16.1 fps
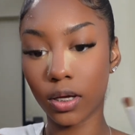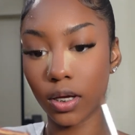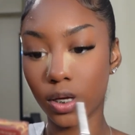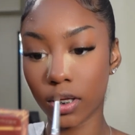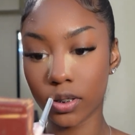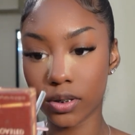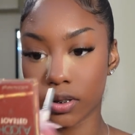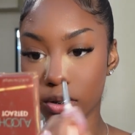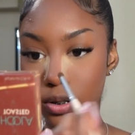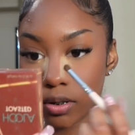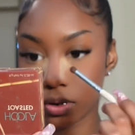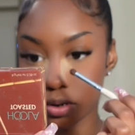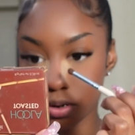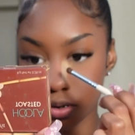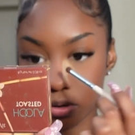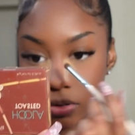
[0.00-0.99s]
and start
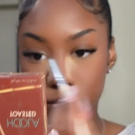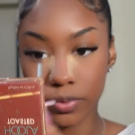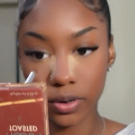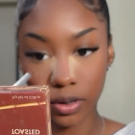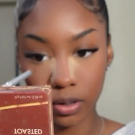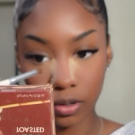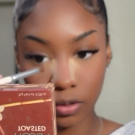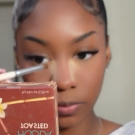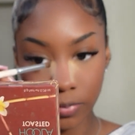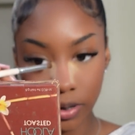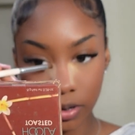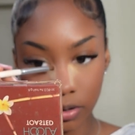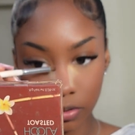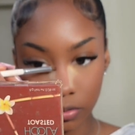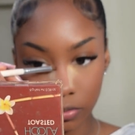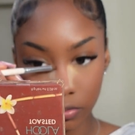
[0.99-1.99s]
sculpting out my
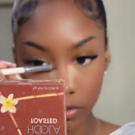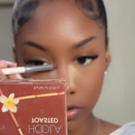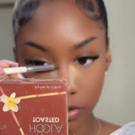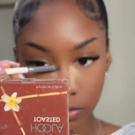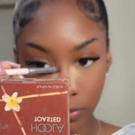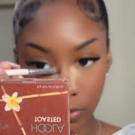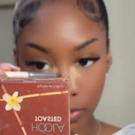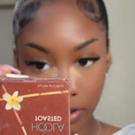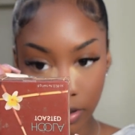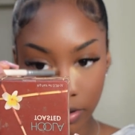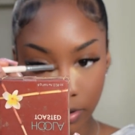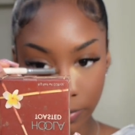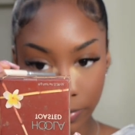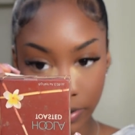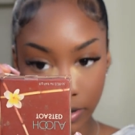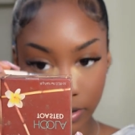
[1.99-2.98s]
nose while the
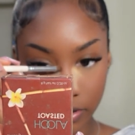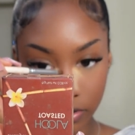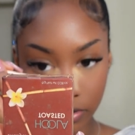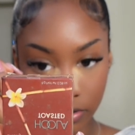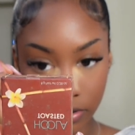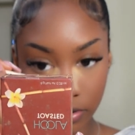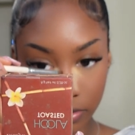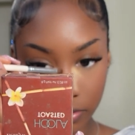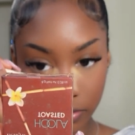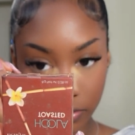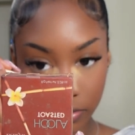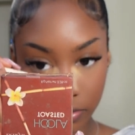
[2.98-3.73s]
bake is on